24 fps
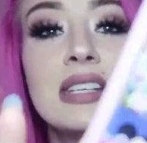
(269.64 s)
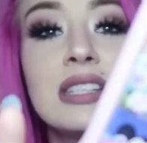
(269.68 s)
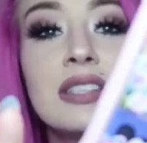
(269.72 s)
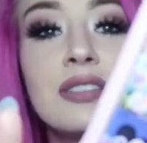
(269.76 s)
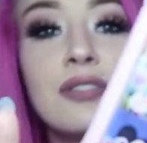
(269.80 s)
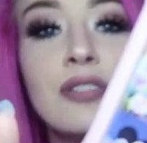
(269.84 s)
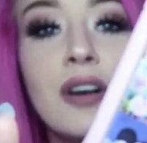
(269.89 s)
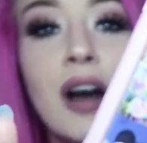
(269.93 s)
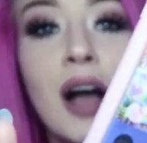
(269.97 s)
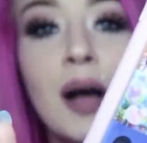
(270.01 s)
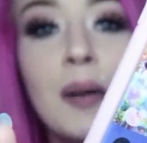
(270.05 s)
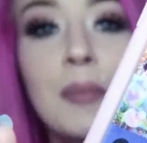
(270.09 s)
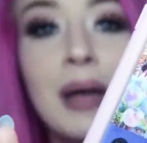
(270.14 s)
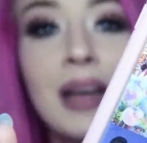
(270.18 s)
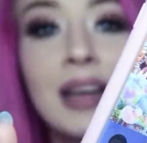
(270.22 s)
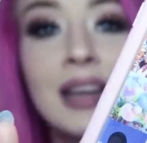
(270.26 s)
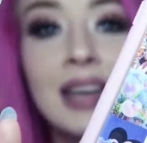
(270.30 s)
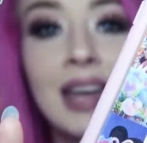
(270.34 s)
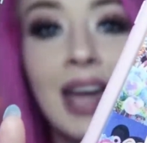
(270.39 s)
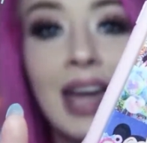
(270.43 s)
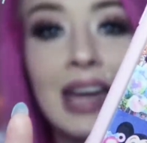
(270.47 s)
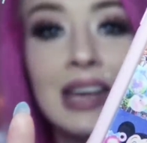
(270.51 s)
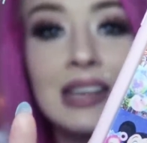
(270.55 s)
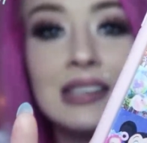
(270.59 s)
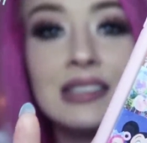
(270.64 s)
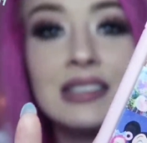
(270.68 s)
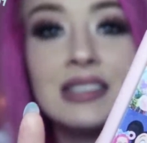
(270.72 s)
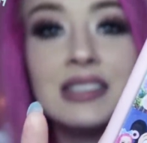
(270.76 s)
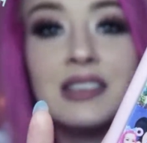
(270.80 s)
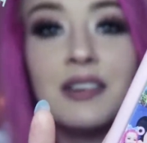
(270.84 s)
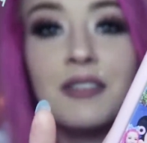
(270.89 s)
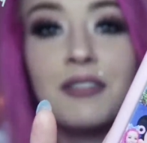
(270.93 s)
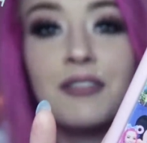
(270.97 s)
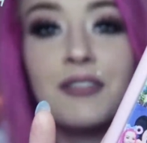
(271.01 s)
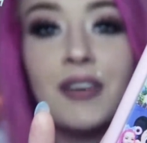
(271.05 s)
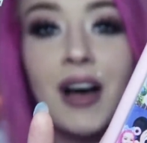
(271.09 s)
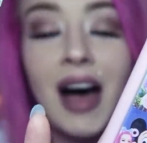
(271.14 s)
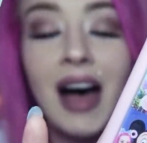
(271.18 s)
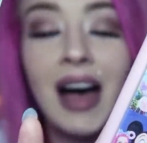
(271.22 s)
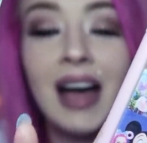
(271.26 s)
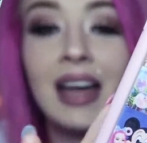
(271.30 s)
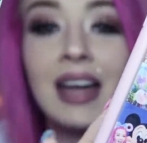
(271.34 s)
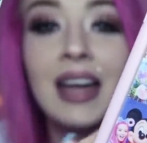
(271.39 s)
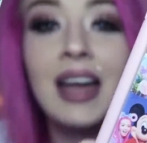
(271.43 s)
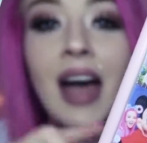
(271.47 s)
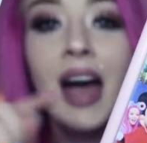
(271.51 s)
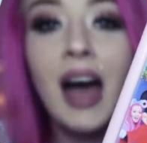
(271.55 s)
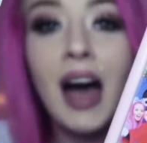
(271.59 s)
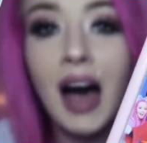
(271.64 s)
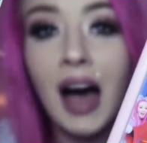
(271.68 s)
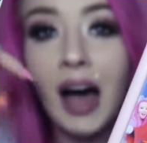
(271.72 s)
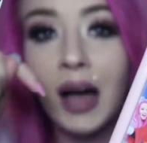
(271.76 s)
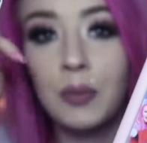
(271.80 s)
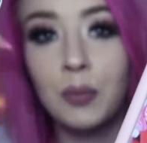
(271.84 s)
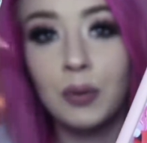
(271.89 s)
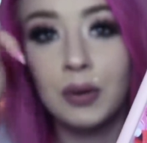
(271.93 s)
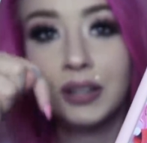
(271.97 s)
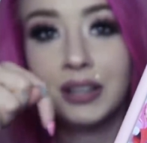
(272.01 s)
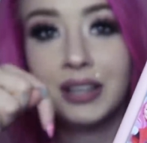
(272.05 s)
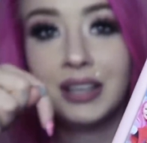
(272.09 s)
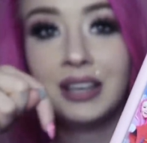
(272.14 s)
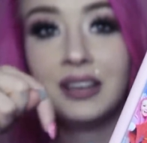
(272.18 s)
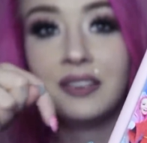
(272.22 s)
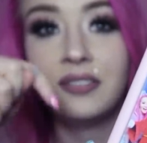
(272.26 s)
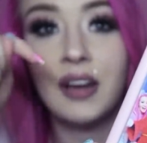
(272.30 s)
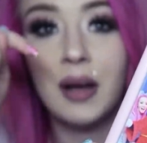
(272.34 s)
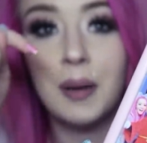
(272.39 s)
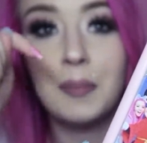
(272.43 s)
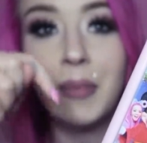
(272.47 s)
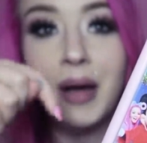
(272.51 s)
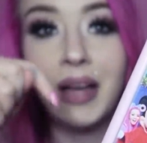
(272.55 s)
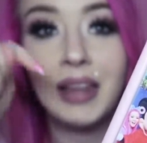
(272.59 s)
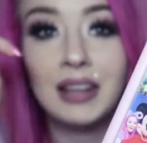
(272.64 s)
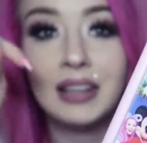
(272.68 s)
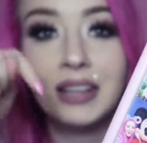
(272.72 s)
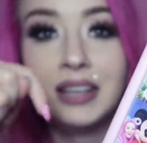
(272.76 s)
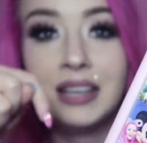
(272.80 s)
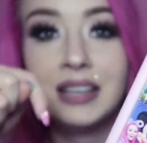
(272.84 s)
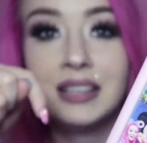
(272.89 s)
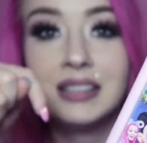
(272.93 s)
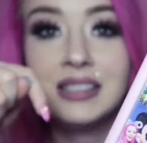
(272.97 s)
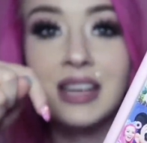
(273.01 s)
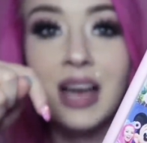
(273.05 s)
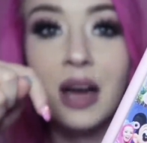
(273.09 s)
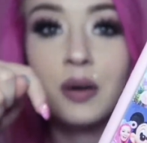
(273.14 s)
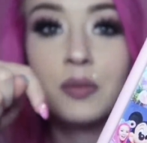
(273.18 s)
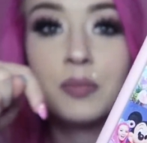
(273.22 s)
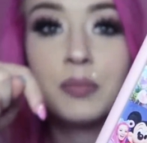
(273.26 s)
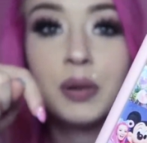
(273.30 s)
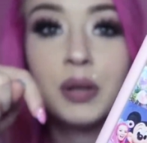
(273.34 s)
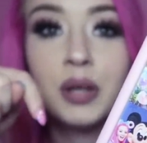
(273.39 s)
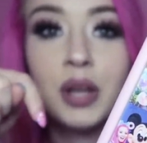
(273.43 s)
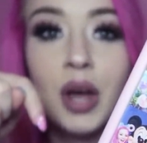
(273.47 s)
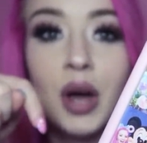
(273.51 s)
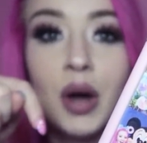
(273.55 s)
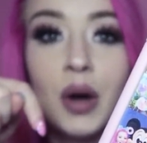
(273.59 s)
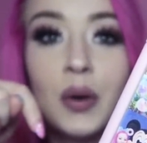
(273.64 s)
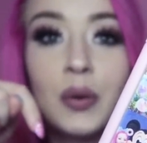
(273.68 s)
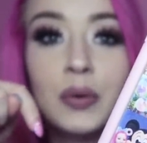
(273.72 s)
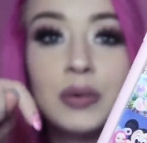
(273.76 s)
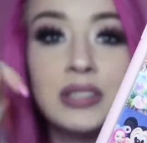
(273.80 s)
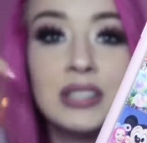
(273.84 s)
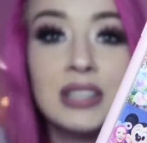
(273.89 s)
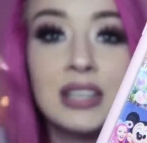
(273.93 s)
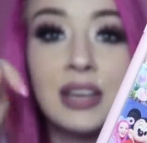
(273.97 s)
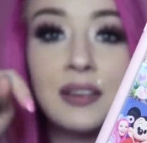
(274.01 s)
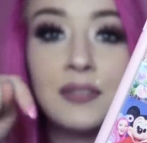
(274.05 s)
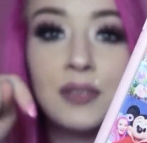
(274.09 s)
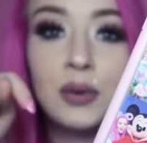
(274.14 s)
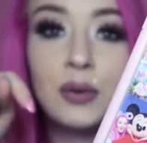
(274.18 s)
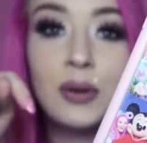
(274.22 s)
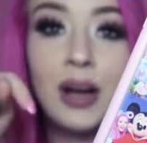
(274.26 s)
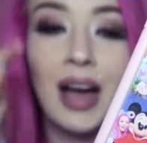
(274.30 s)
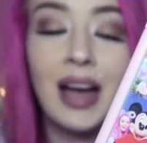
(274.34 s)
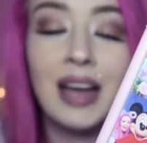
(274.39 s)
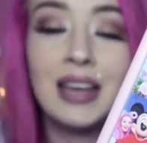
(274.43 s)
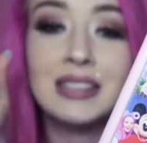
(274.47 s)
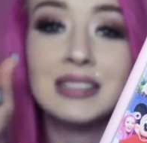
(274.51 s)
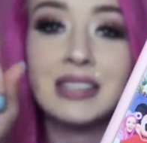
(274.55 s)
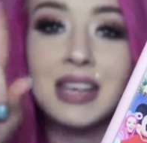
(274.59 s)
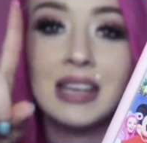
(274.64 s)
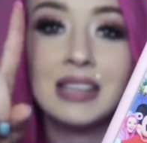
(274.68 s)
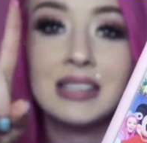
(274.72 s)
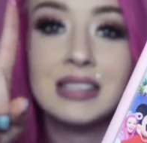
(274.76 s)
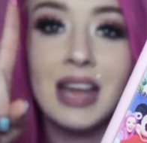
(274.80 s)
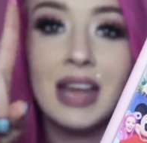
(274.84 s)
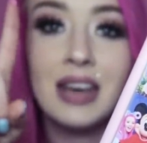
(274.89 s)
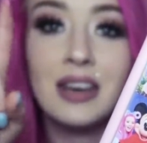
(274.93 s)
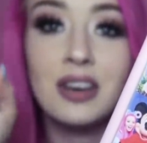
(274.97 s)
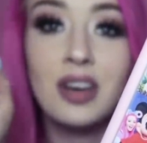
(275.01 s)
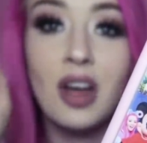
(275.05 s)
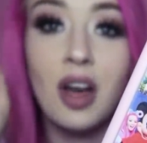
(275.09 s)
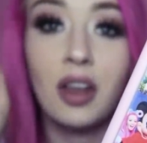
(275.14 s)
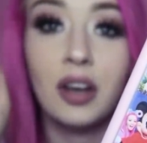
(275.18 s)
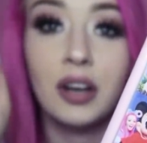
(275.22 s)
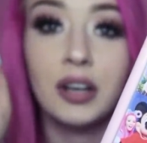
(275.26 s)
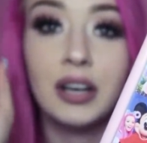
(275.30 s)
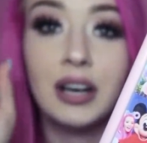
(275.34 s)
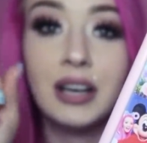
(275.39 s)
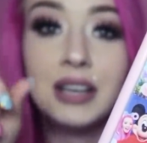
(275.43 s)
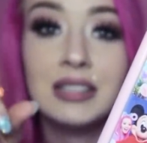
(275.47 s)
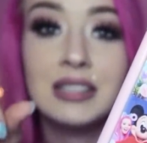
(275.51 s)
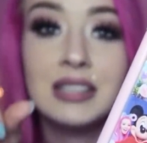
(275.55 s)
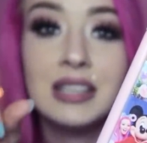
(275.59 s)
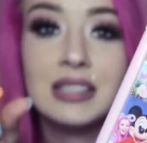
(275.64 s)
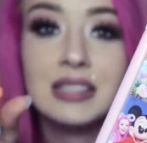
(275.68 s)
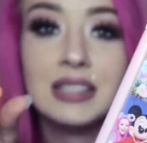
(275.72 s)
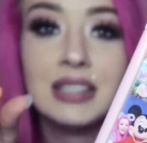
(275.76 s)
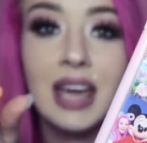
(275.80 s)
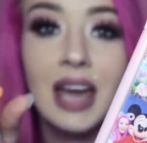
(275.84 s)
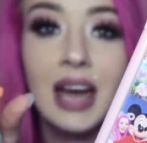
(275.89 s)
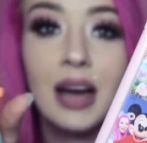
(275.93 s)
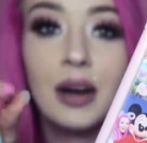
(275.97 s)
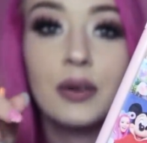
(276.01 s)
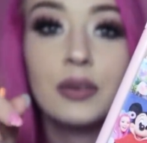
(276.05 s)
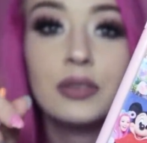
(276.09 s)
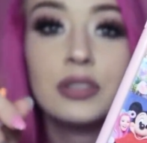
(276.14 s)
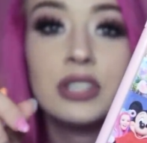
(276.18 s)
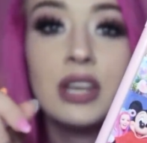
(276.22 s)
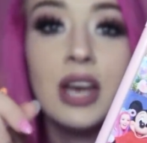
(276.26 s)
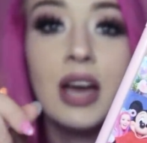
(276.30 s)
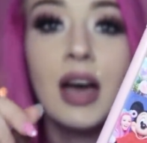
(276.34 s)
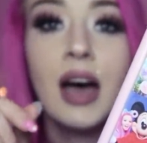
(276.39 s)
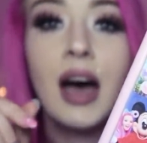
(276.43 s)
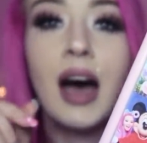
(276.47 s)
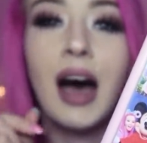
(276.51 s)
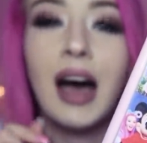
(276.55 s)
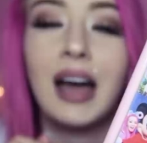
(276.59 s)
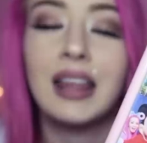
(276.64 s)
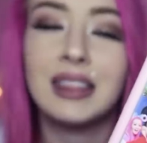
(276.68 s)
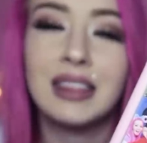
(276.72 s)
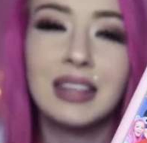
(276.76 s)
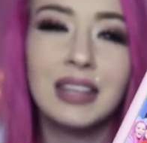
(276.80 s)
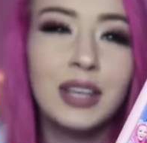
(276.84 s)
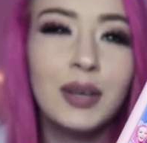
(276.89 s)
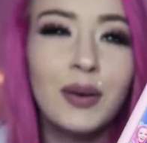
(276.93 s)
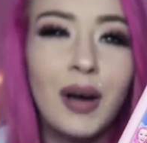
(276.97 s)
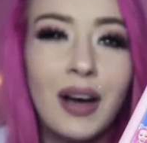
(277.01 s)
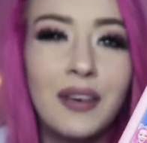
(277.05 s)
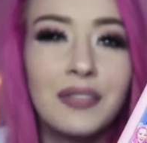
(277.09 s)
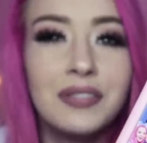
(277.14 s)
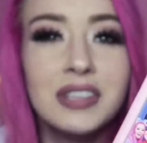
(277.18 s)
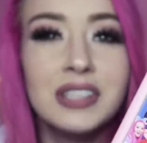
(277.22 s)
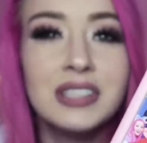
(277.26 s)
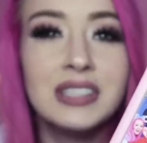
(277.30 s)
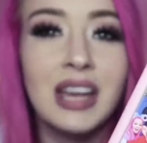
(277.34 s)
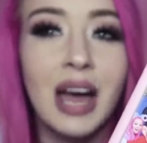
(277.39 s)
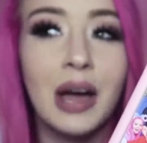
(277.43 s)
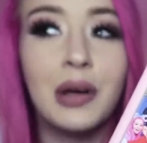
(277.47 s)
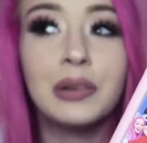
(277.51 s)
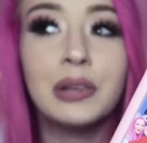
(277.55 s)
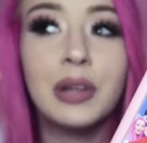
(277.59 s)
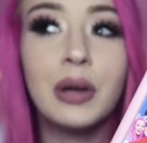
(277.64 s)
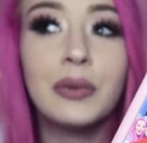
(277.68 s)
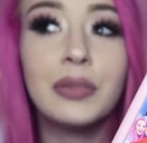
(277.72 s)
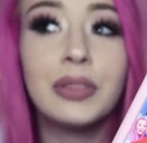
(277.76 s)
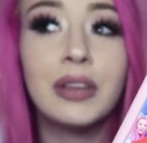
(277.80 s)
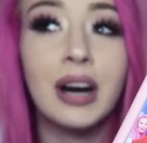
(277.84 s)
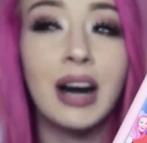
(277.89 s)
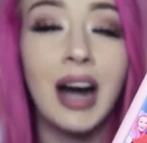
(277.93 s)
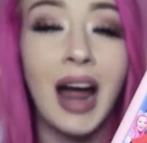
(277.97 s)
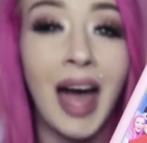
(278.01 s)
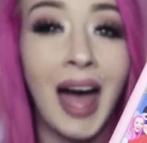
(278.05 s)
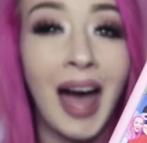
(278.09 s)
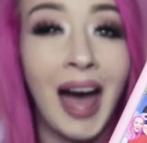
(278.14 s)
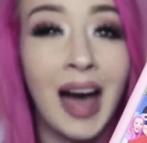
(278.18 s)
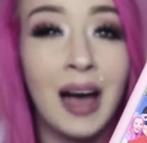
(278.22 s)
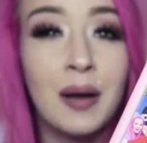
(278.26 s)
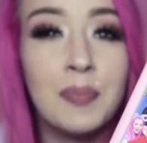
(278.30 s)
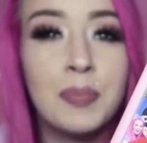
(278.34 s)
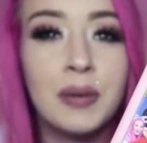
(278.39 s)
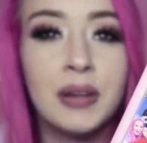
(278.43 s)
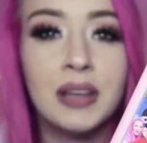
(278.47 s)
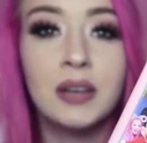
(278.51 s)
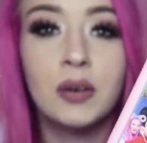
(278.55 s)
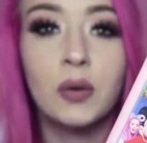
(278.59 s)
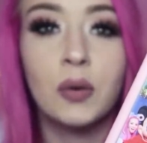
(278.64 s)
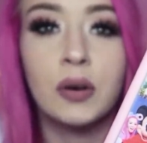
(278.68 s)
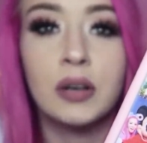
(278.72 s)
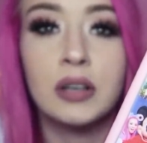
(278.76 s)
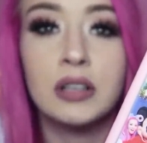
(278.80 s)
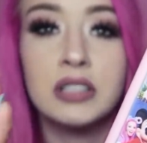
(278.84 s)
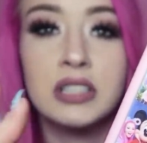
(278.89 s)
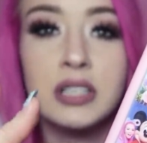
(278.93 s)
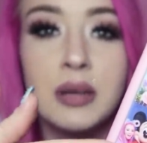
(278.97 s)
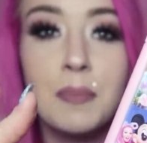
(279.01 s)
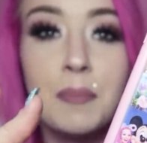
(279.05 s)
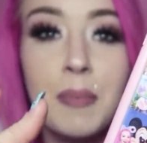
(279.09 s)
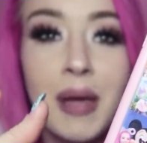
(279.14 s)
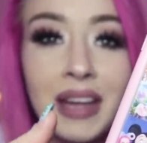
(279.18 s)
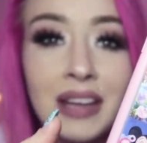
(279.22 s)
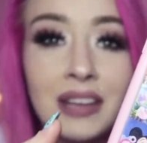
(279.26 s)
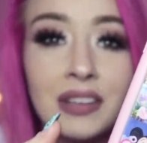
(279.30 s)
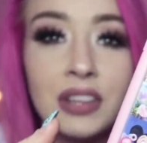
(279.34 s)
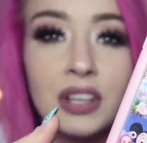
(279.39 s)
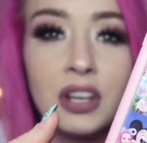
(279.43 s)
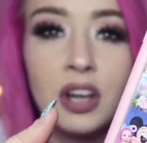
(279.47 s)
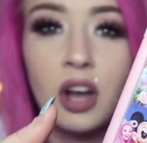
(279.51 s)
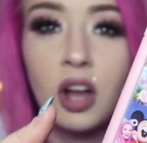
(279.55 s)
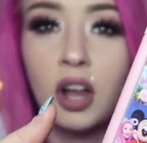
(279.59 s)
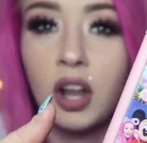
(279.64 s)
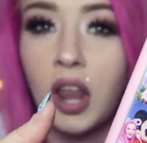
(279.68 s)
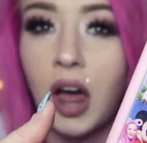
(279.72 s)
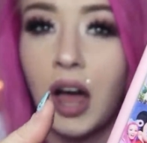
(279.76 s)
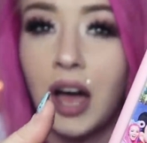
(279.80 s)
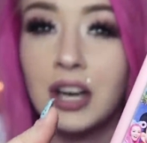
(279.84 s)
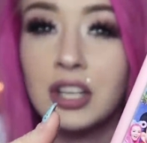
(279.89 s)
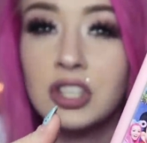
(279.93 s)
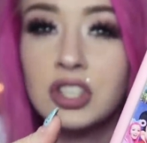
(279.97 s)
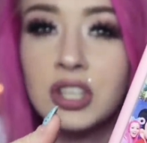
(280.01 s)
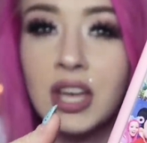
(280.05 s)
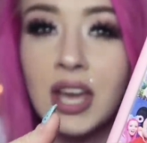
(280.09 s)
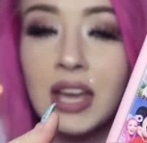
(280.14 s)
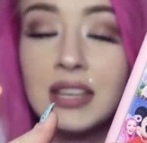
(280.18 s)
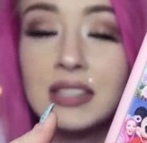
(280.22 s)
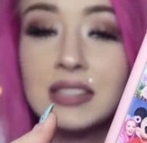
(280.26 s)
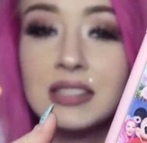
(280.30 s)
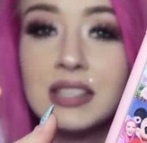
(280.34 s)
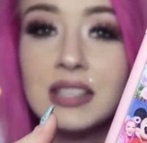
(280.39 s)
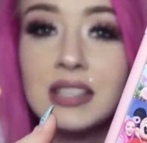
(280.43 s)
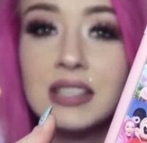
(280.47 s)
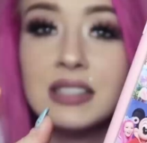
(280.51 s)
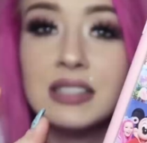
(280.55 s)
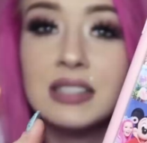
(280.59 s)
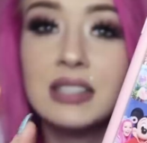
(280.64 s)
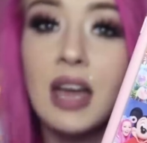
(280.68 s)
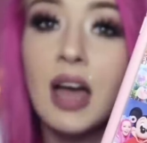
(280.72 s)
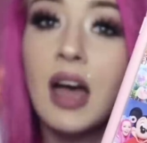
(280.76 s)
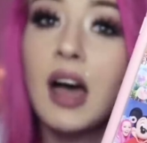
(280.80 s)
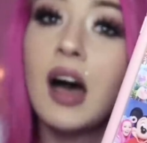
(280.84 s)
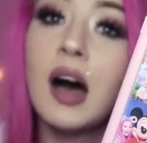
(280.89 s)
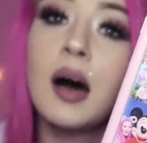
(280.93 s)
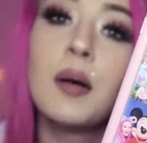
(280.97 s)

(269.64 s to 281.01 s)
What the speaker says: is from Casetify. I will leave my link down below to give you guys a $10 discount. I think you have to download their app in order to make the collage cases,